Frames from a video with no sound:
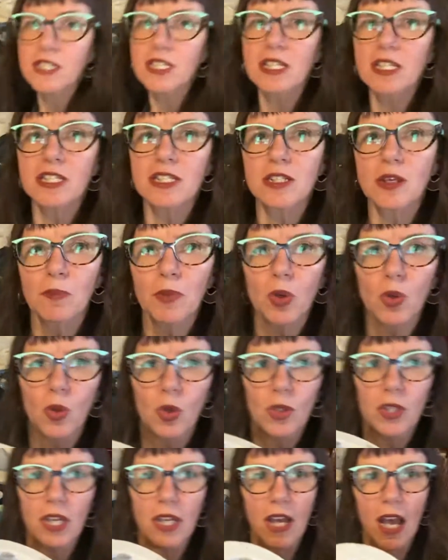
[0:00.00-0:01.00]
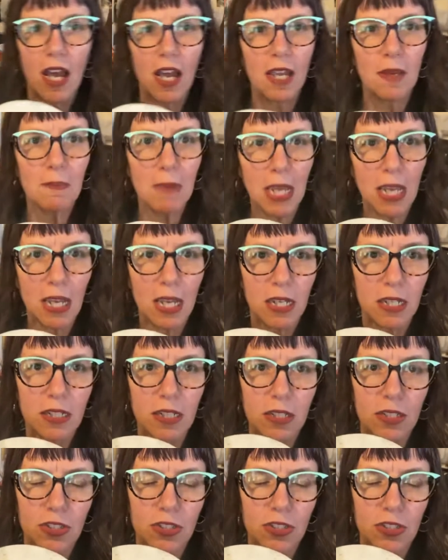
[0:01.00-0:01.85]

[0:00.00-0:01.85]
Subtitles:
is a mold that I made,